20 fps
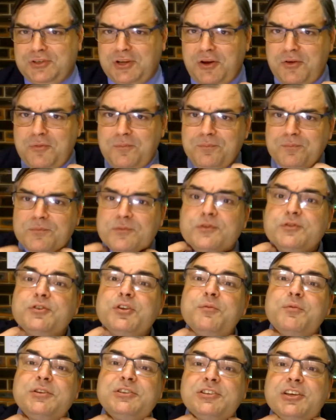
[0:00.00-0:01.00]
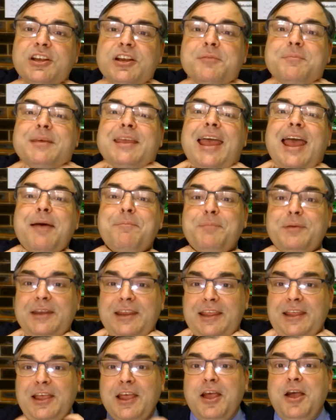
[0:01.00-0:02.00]
So, so what's going to be
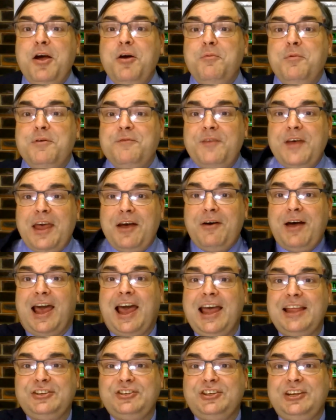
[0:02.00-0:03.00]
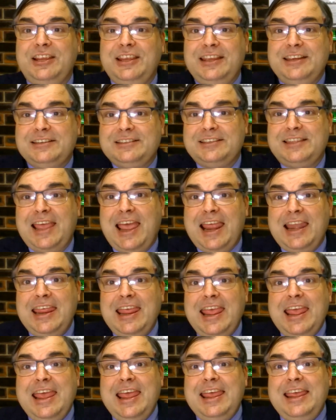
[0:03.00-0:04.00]
happening with our Archie is that
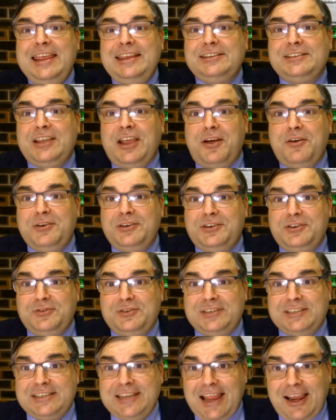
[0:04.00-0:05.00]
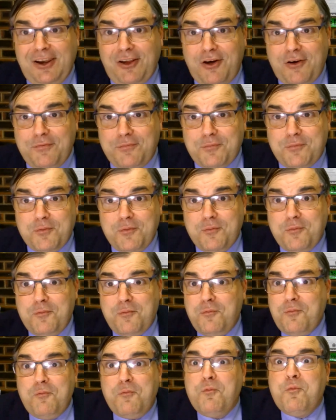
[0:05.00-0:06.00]
he's going to sell off
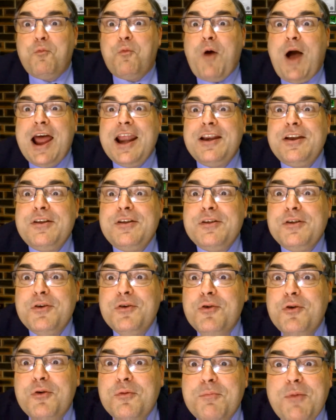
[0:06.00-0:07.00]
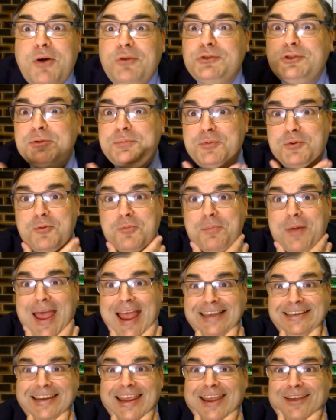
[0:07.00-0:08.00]
one or multiple
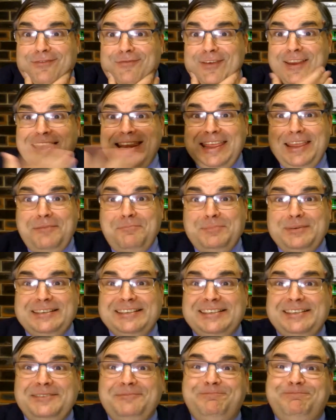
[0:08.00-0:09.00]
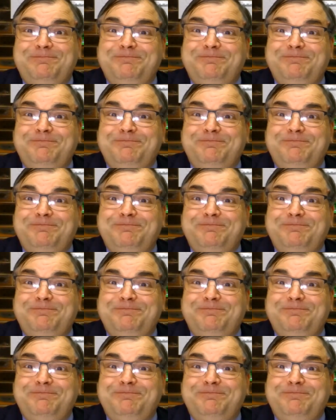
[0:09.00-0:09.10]
Patek Philippe's.